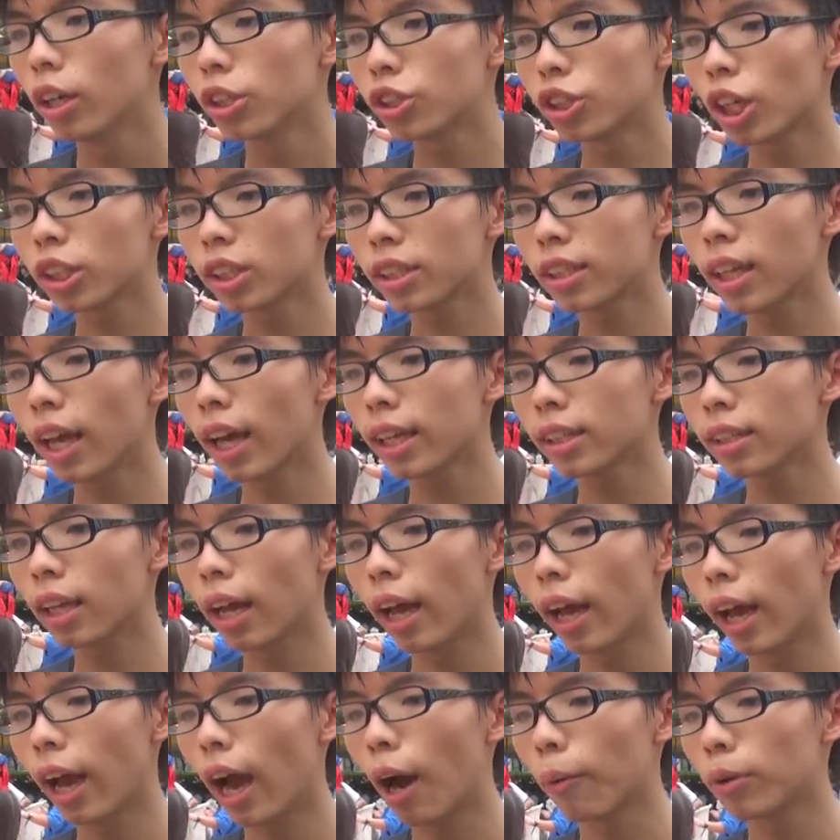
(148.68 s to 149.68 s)
Just let
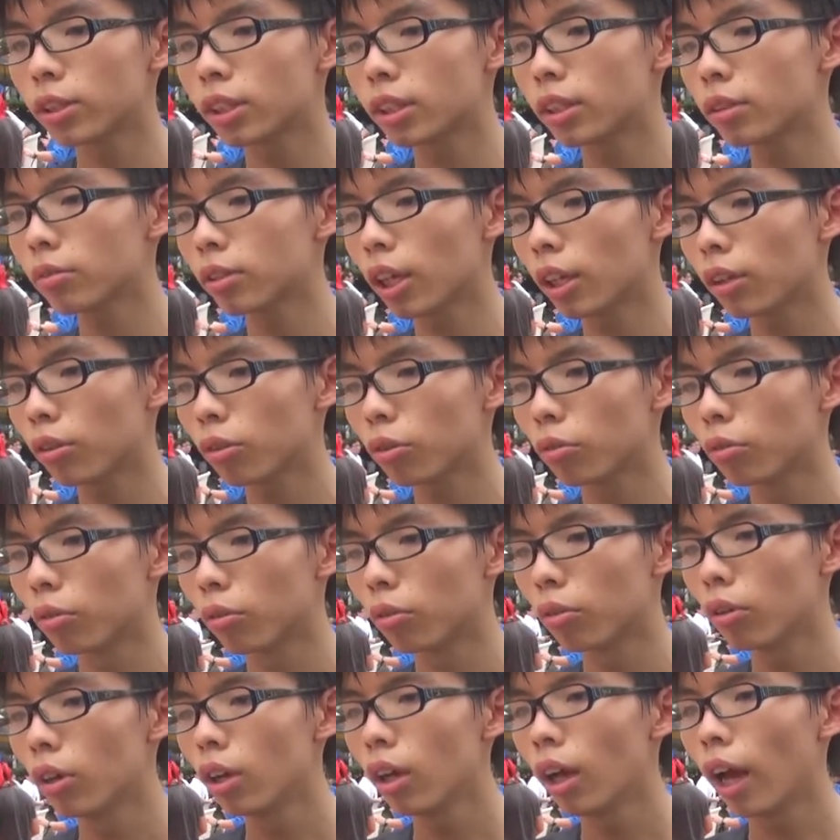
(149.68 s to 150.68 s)
uh, our students
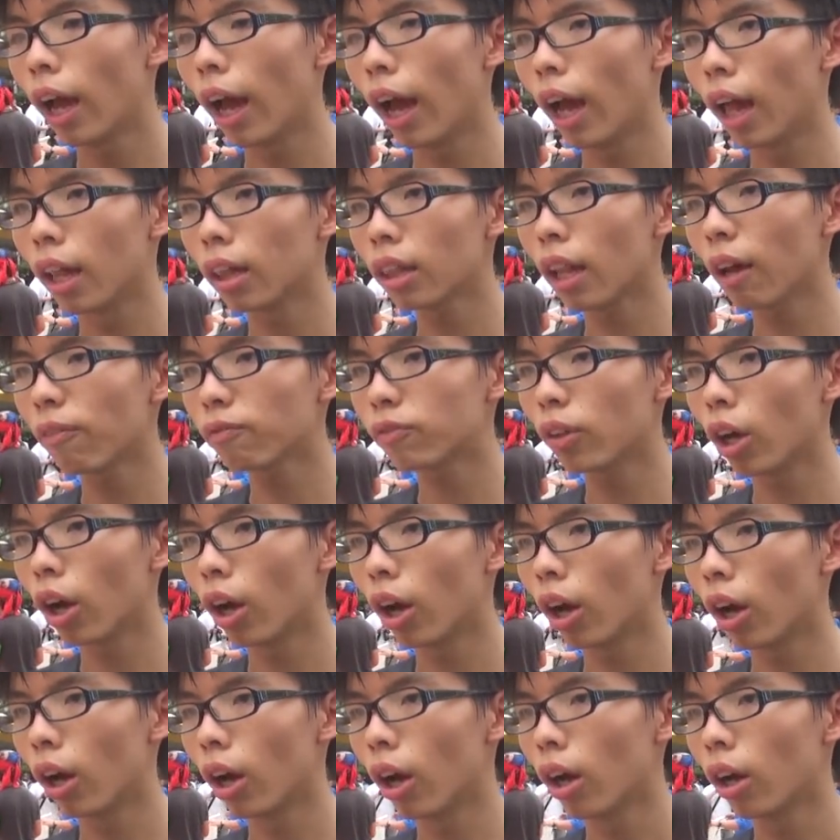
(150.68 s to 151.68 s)
to uh, love the
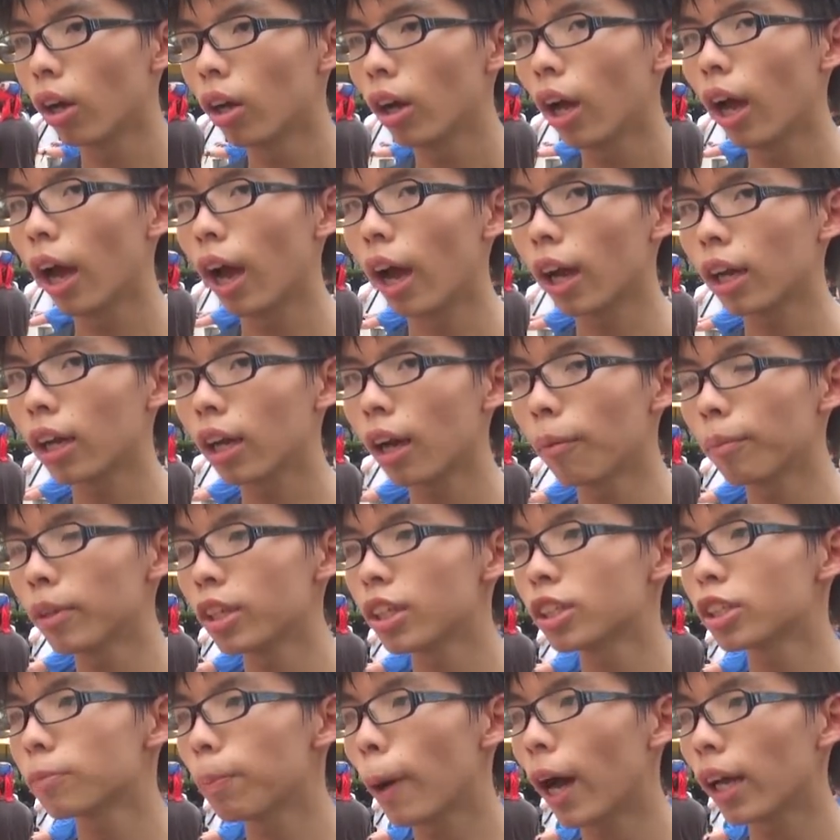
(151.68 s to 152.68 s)
uh,
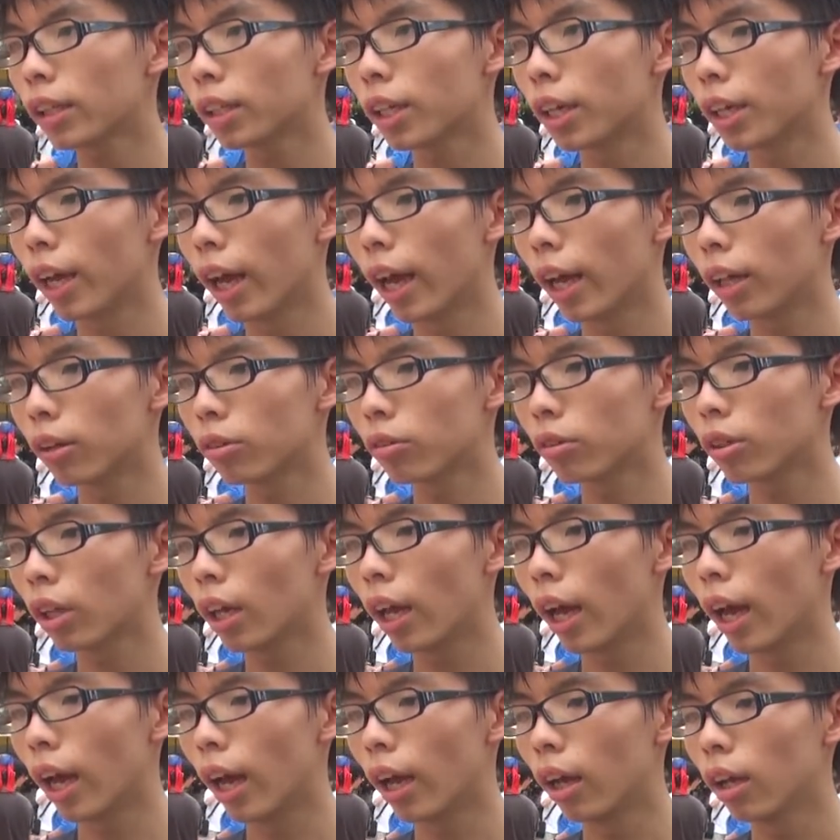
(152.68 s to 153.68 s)
Communist Party and
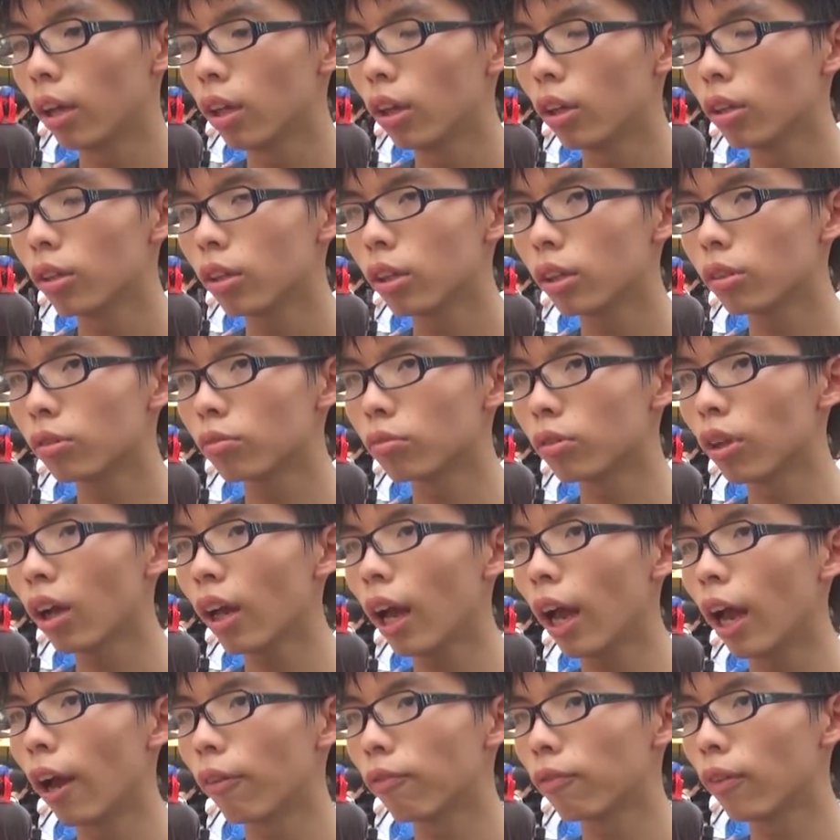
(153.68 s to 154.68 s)
uh, do not
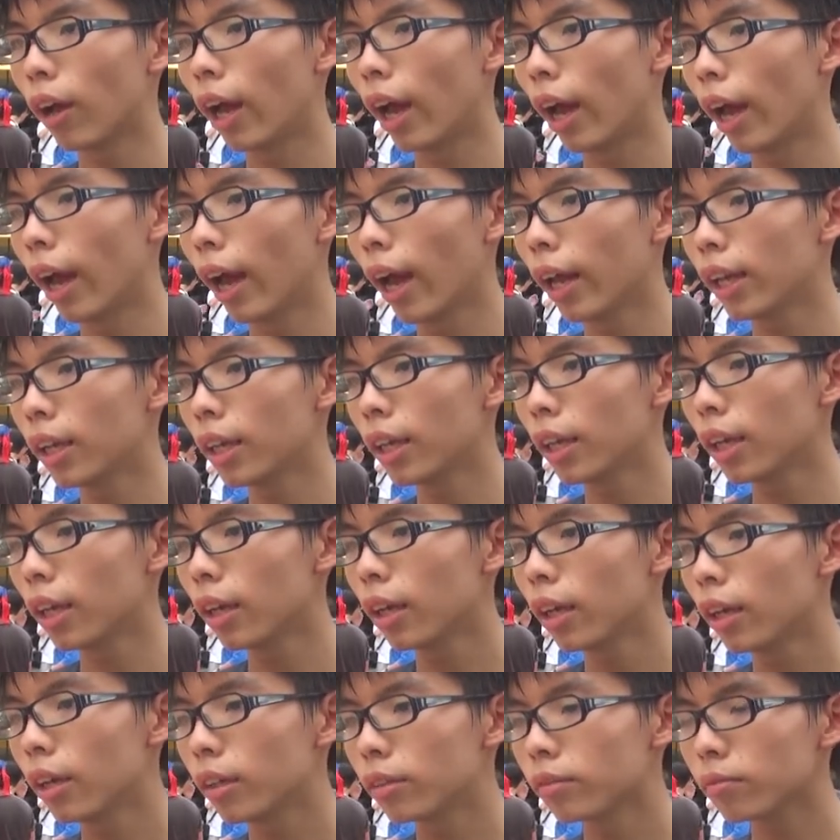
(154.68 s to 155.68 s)
have uh, any
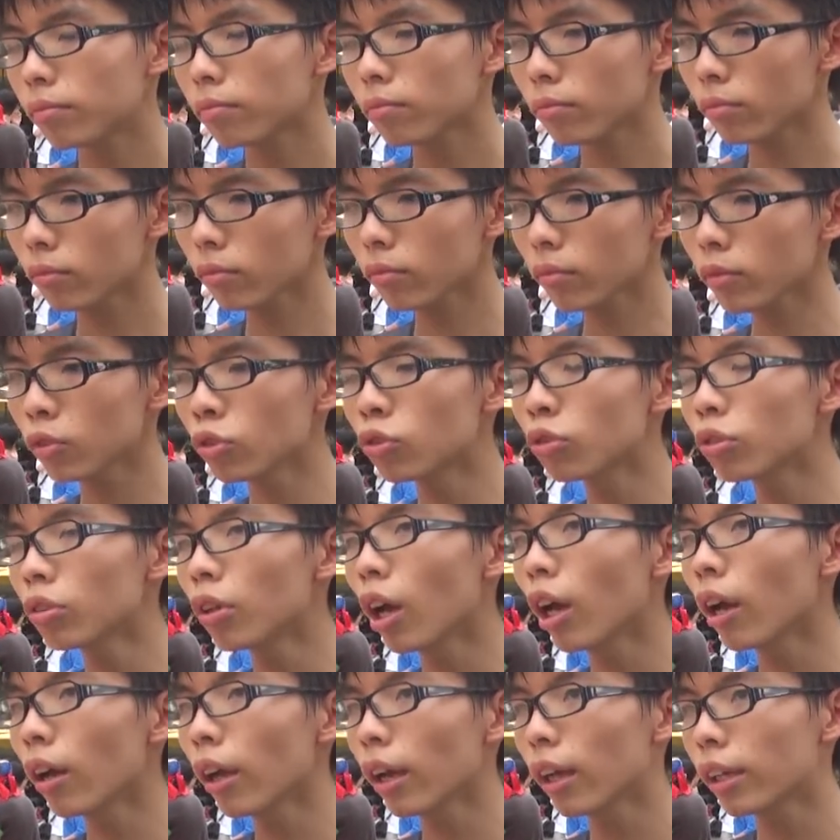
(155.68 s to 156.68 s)
do
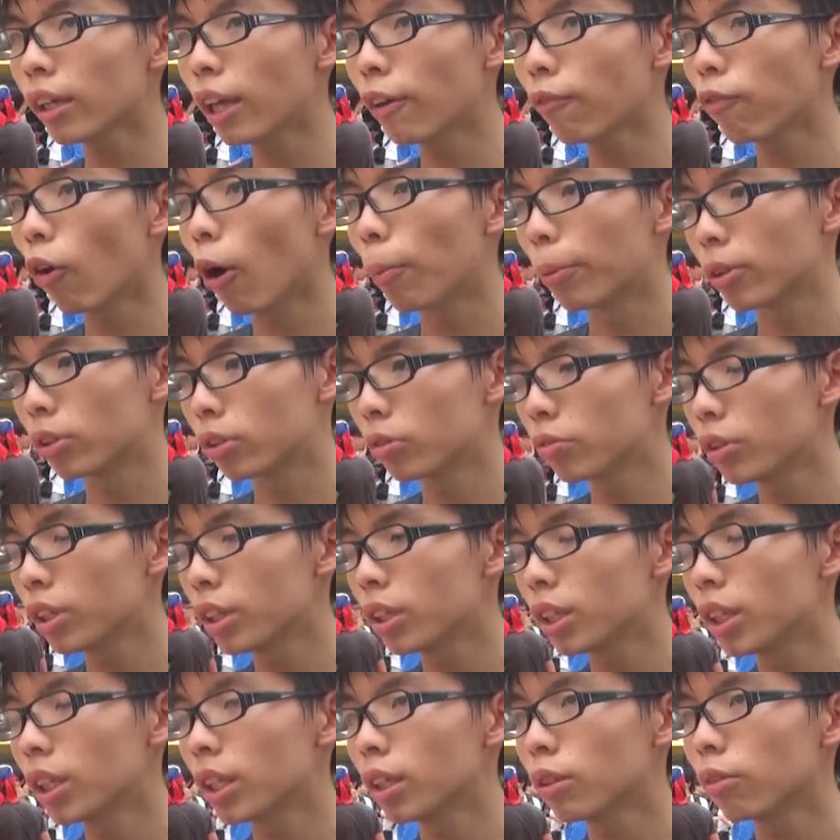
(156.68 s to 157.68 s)
not give
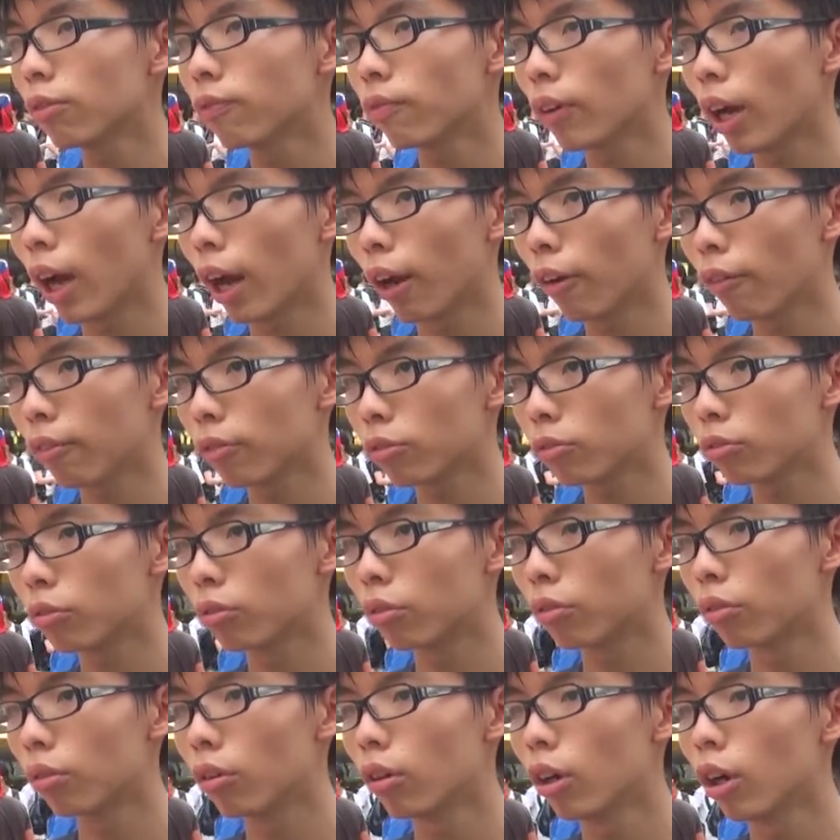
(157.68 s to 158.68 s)
opportunity to, uh,
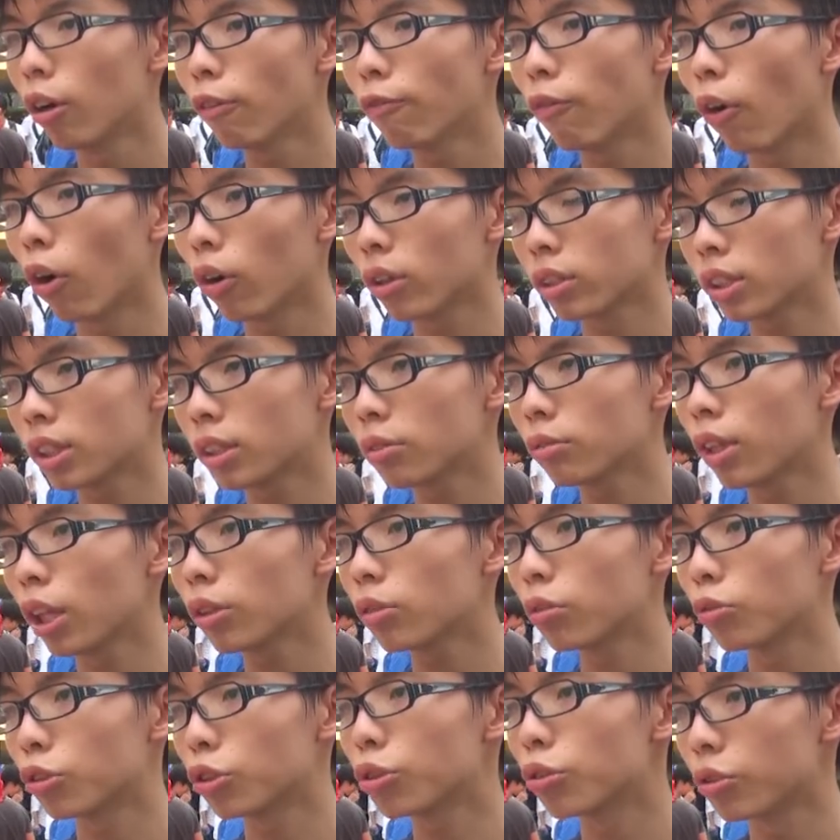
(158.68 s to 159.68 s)
to for
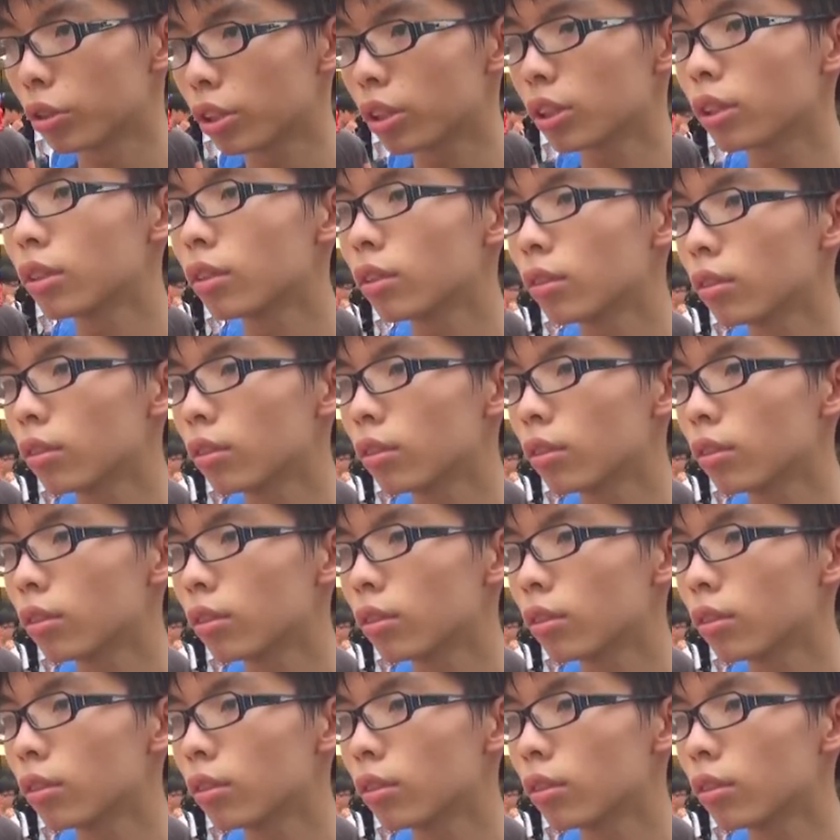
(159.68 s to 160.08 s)
students to choose.